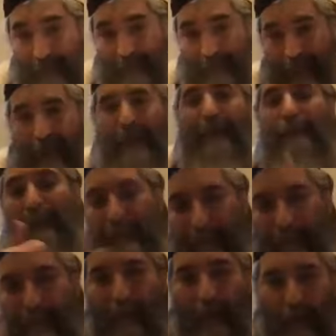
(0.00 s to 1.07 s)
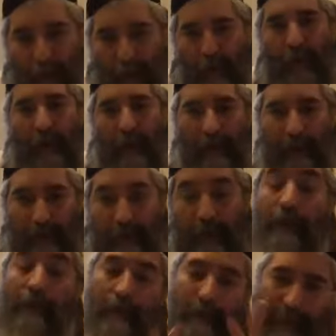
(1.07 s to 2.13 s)
in there? Let me tell you what you don't want to hear.
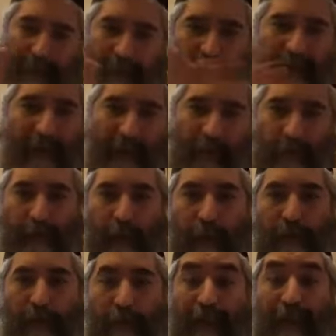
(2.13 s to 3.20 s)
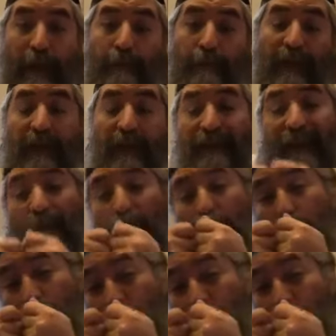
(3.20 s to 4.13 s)
That's a different problem. But if they would